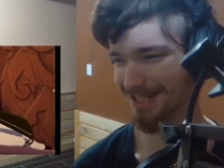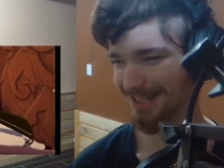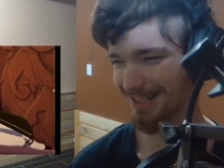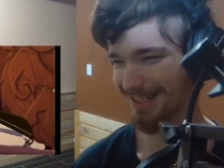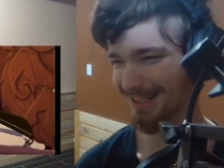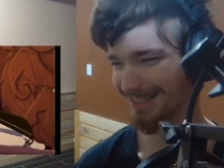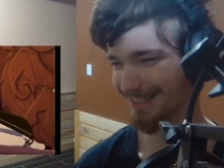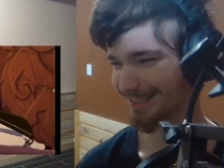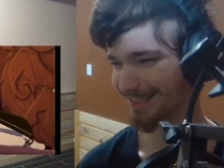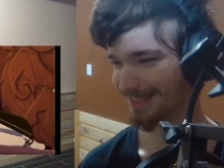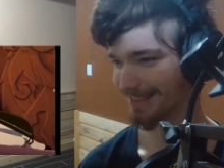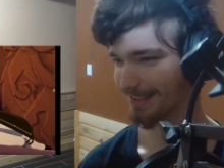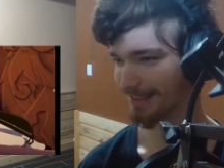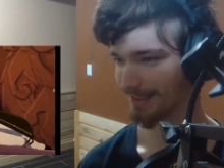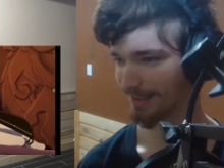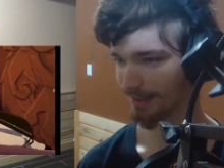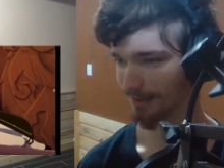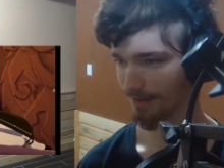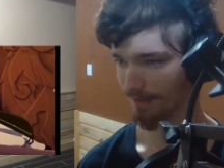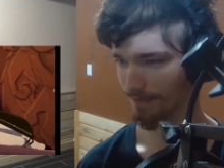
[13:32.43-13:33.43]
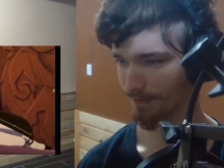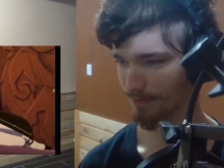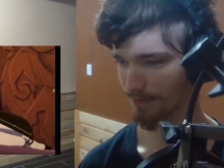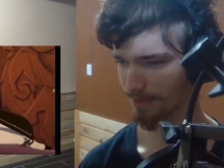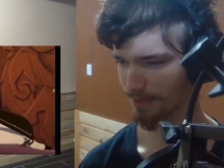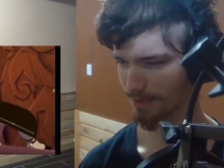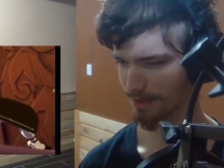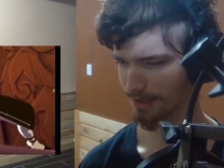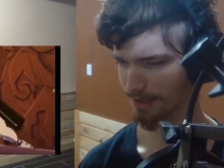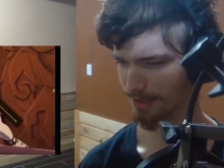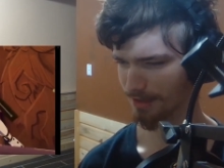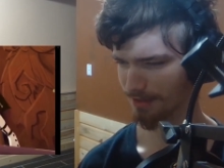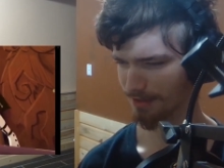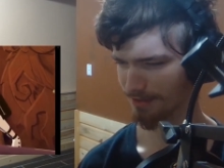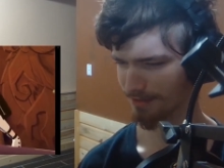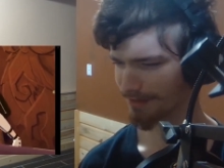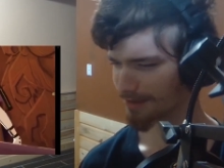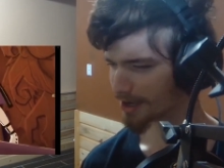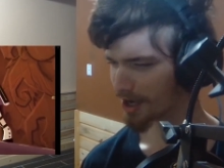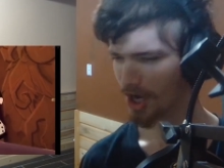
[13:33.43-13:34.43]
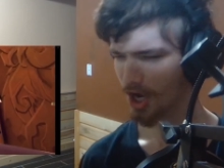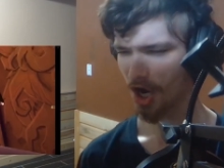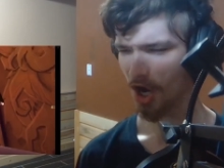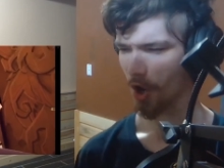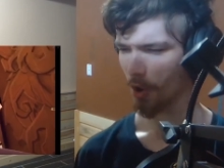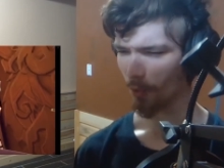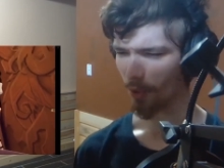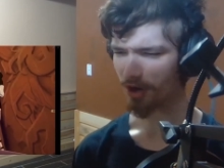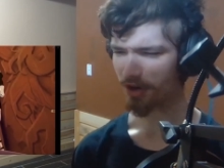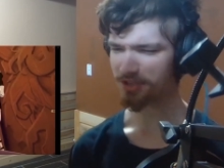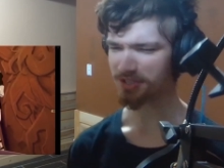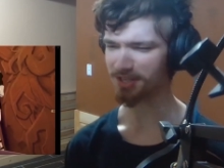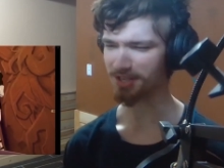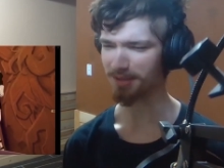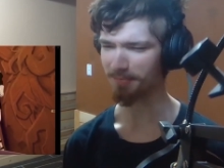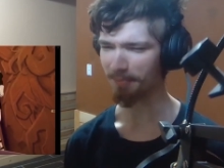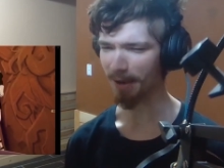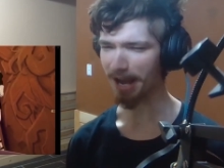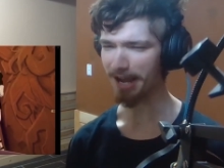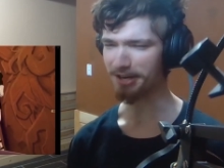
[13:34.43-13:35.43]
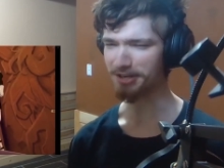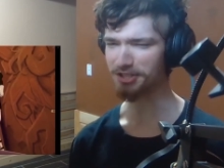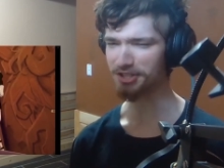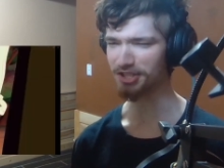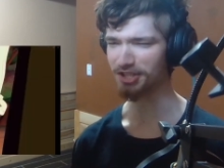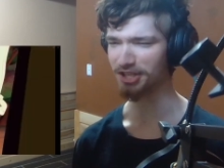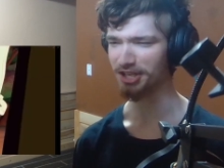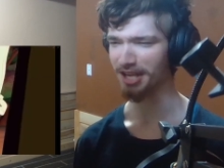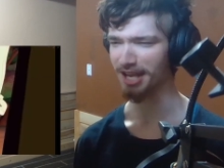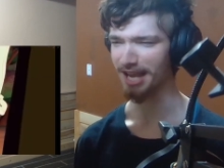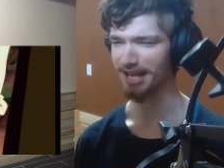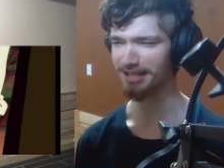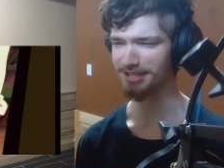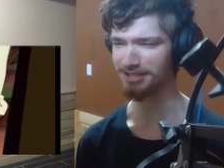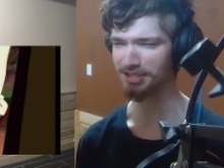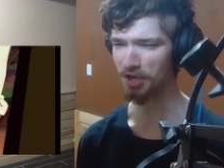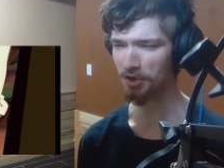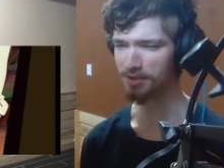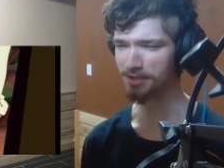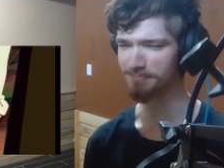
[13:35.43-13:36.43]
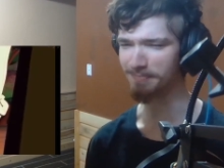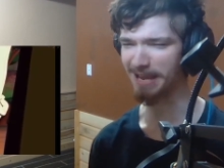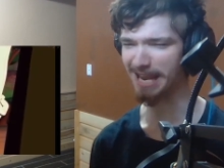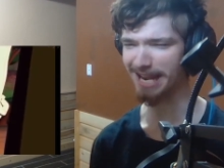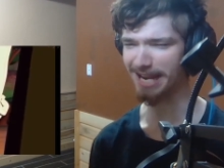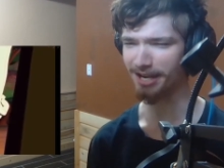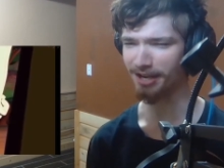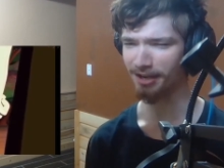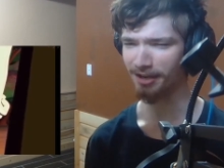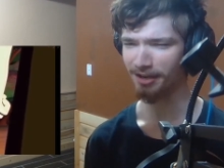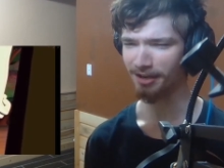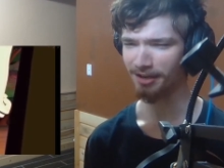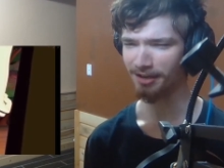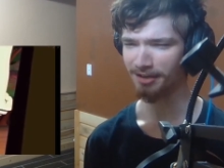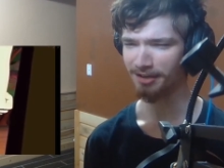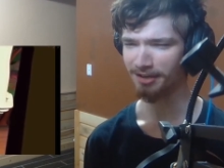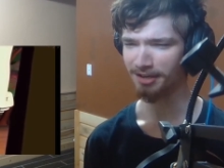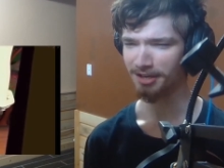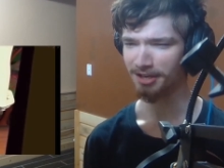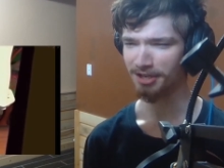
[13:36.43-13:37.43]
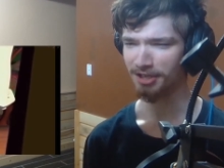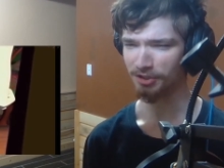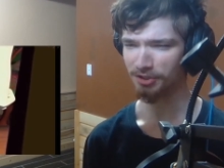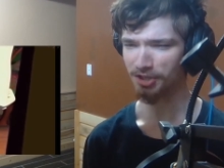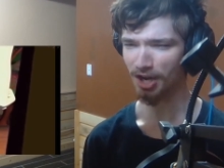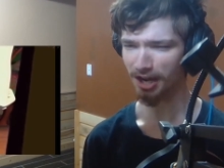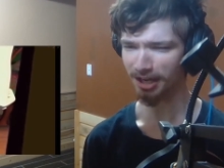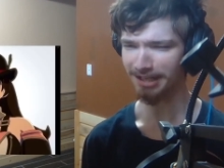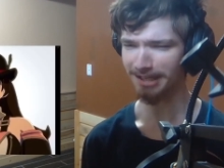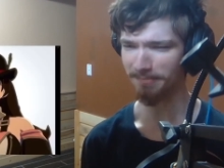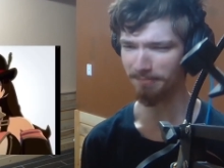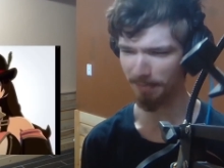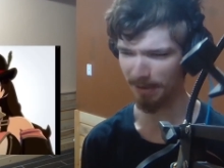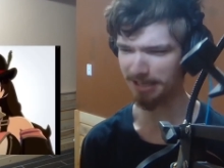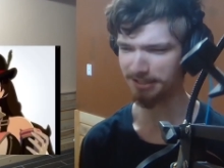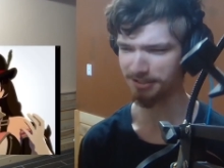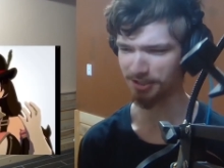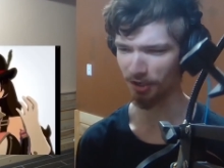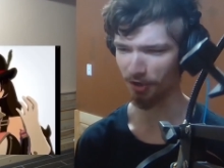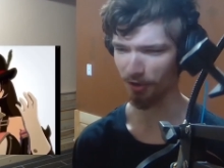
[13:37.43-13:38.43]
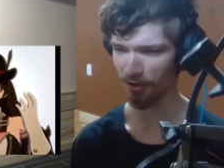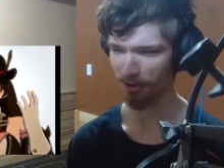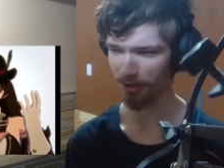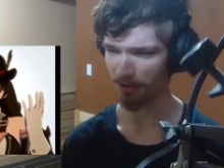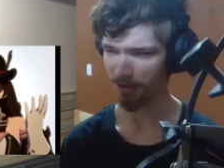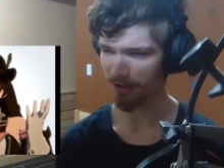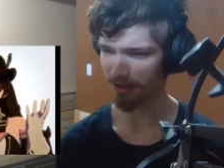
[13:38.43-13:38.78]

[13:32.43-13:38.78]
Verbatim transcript: You've always been the worst of the bunch. Worst of the bunch? Excuse me. through the door. You're talking to Best Girl.